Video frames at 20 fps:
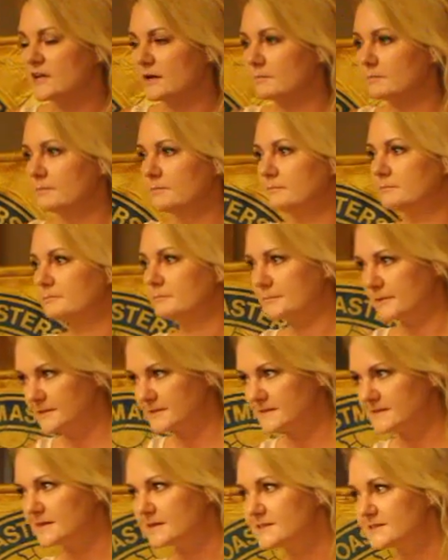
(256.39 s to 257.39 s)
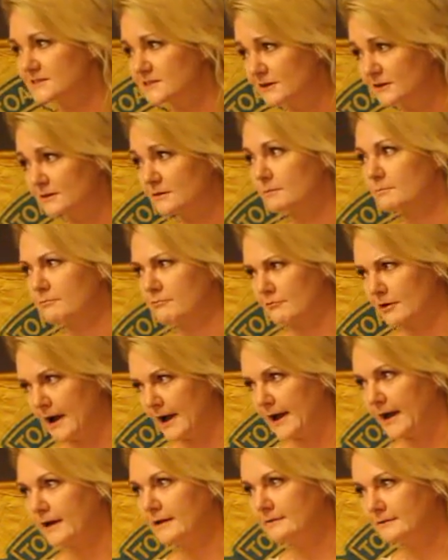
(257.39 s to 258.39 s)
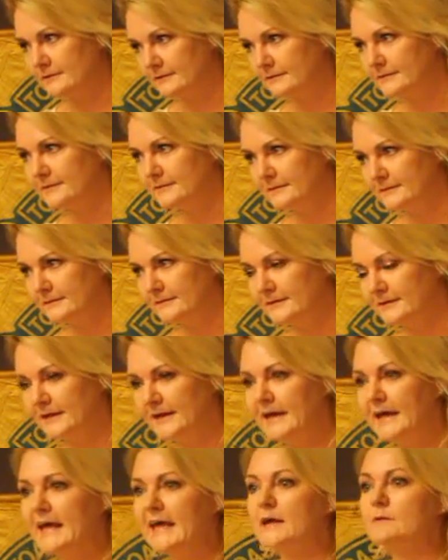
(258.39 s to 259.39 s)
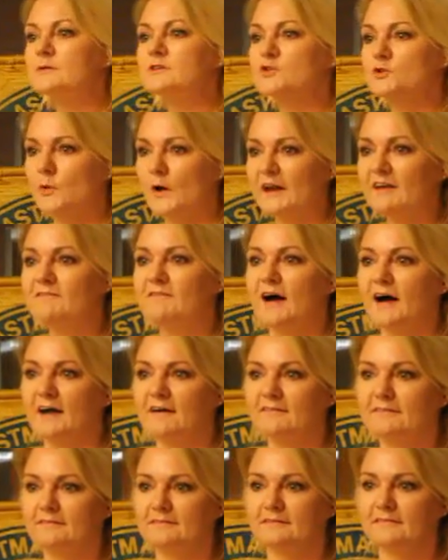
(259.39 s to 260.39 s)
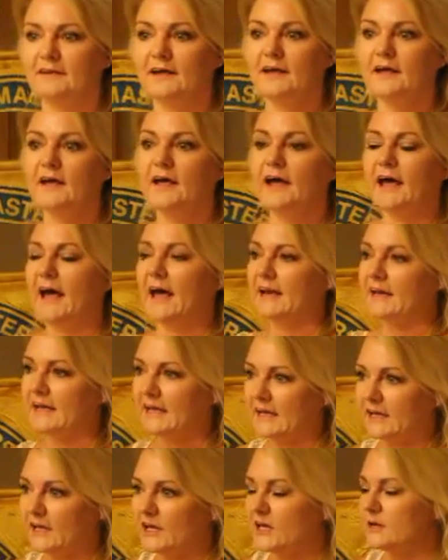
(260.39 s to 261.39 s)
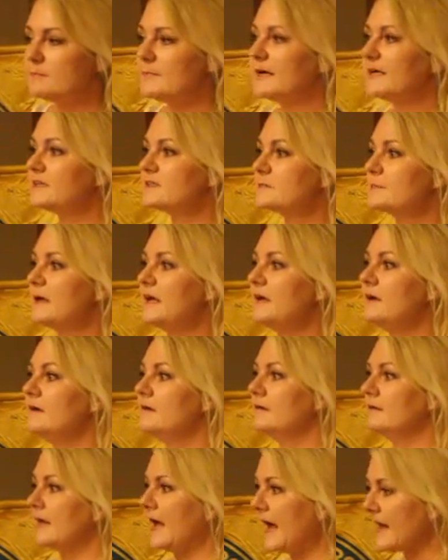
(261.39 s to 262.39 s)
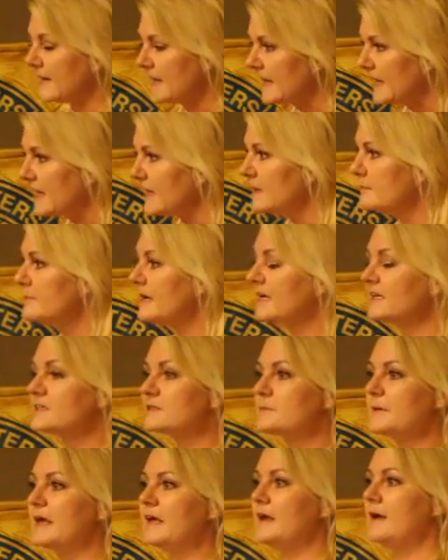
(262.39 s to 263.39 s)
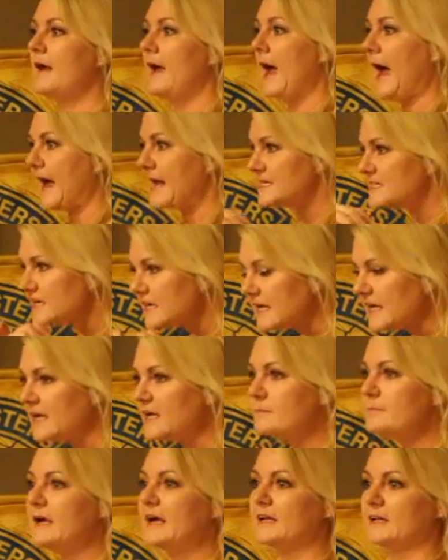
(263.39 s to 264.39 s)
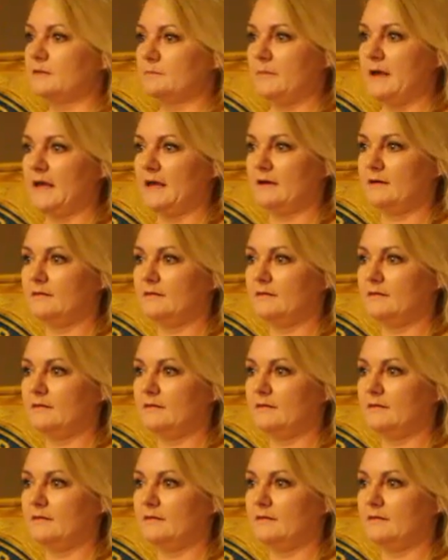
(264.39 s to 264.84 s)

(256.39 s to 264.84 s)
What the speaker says: him Persistent Brad. He was 25, and he emailed me, and emailed me, and emailed me.